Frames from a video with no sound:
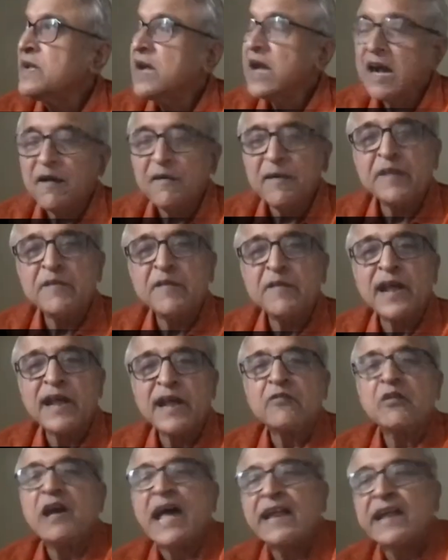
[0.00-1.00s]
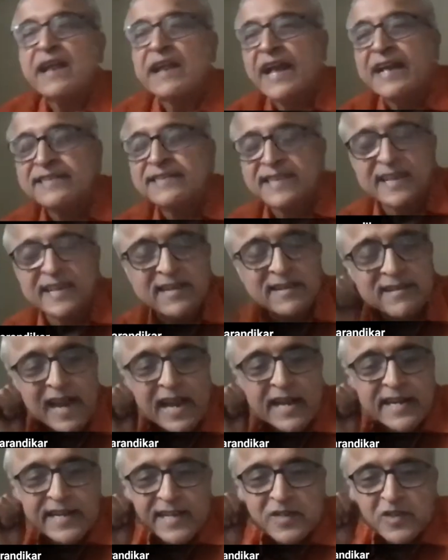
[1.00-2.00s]
Uh, when we are analyzing
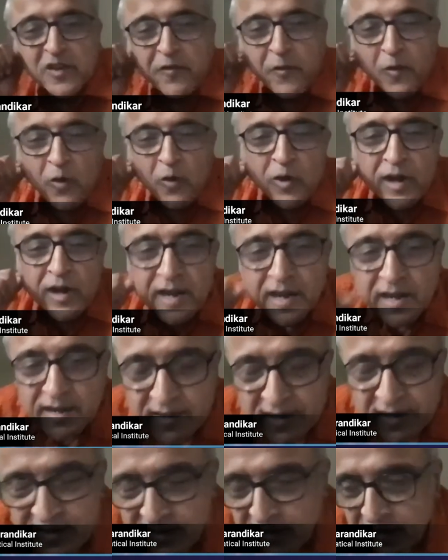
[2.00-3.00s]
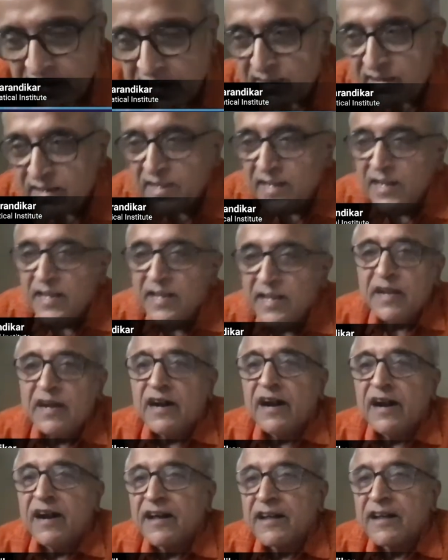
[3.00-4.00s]
writings of older
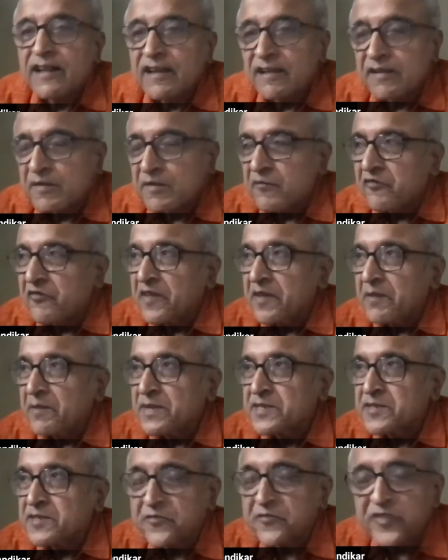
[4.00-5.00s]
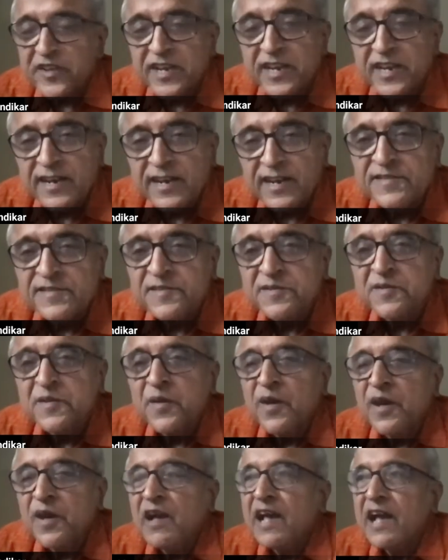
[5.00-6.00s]
uh, uh, famous figures
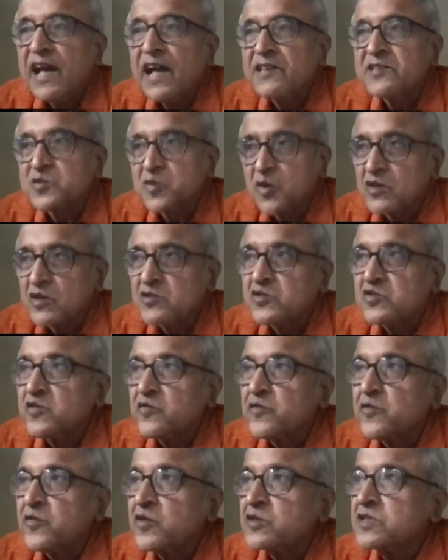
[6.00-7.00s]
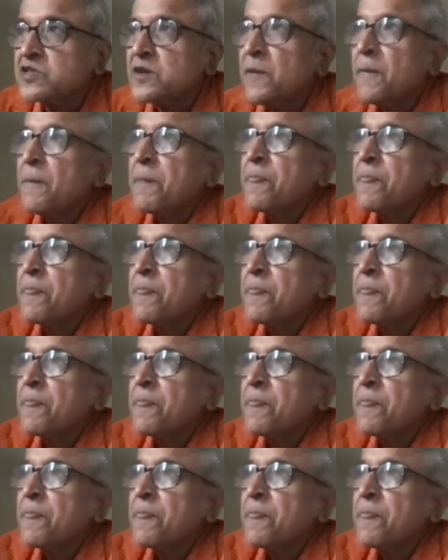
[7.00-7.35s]
and so on and so forth.